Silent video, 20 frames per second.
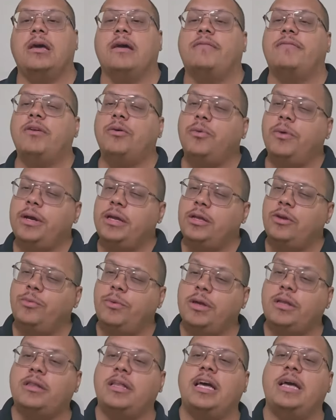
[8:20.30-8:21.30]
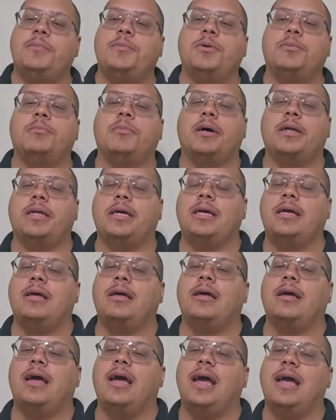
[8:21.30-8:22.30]
If you're ready to reclaim your
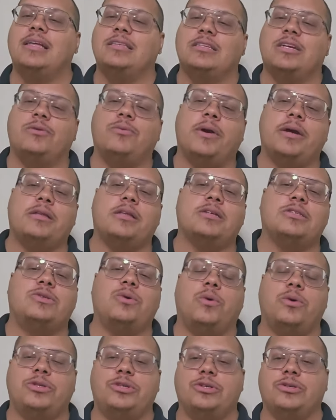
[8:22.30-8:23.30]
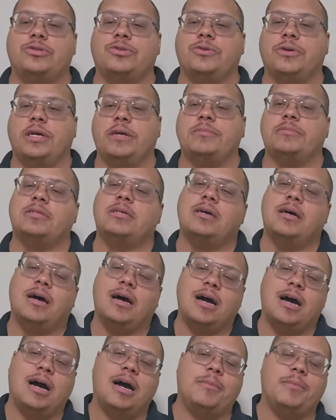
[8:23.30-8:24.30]
money and direct it toward your dreams,
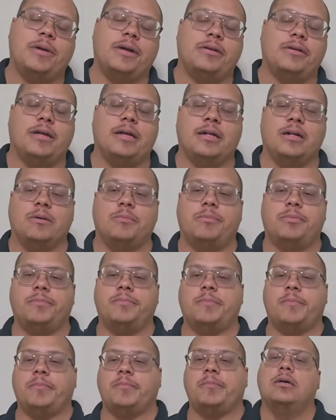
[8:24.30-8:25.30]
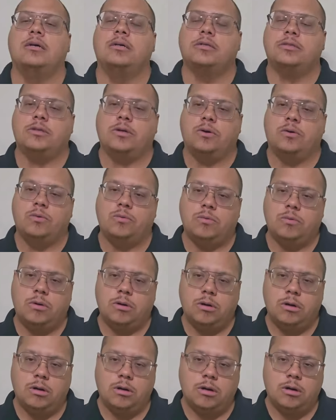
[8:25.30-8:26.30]
I'm here to help. So,
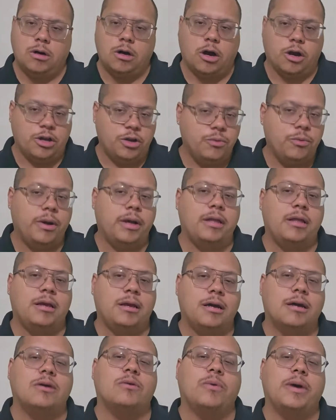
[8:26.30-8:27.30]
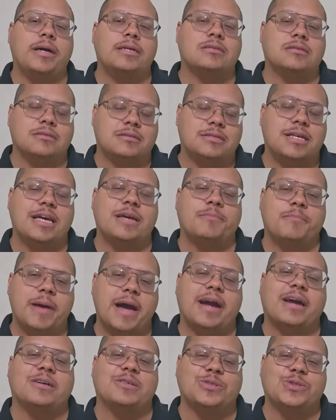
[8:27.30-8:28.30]
are you ready to cut waste and
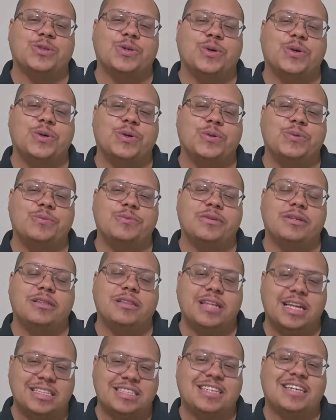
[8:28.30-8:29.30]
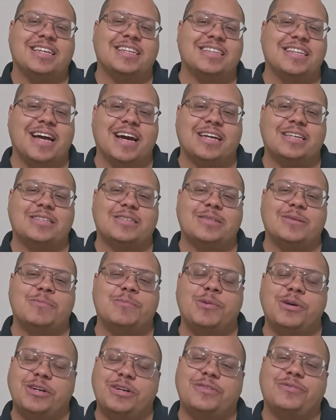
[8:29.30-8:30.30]
take back control? Let's connect.
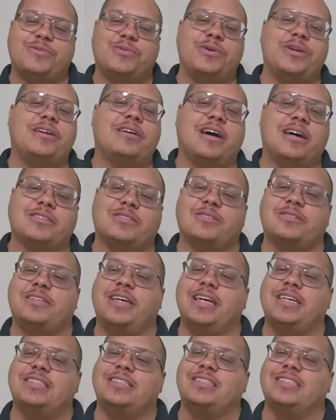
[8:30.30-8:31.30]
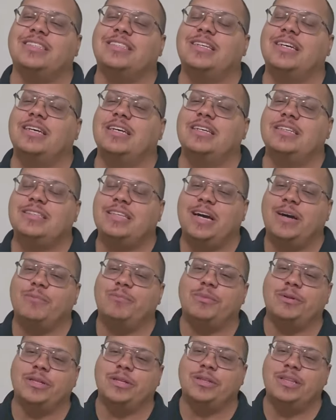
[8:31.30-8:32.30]
Book a free consultation
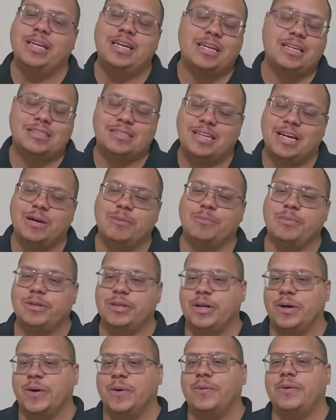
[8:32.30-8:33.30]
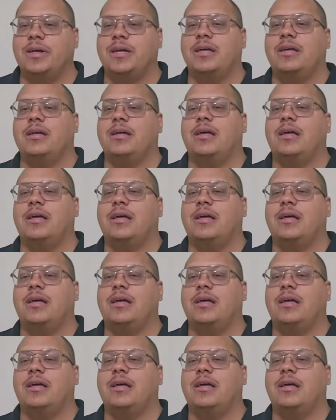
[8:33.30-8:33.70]
down below. Link is down below.